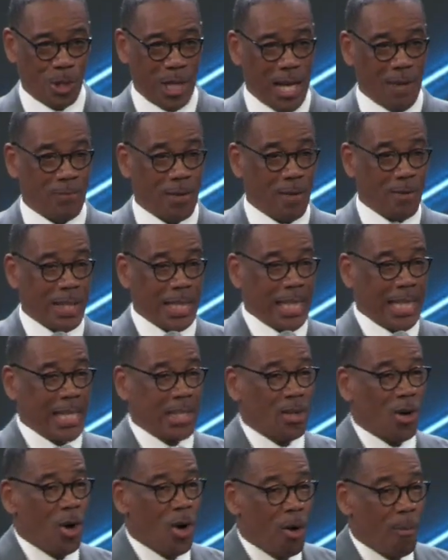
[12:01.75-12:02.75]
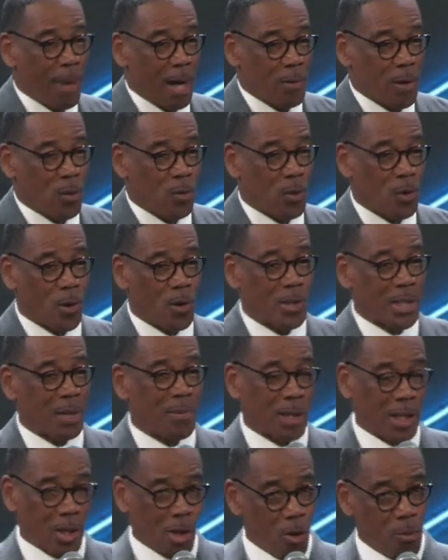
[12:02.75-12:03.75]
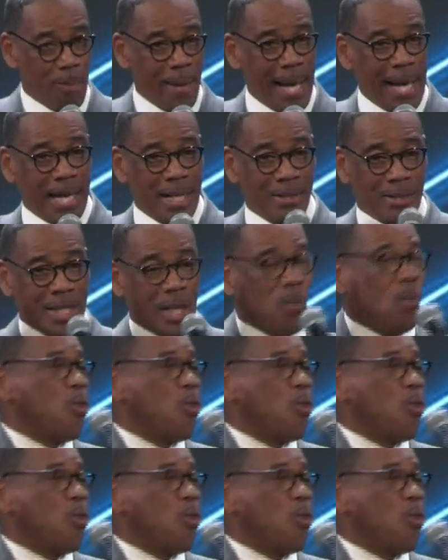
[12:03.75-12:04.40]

And after I get all my rewards, I'm going to go back and say,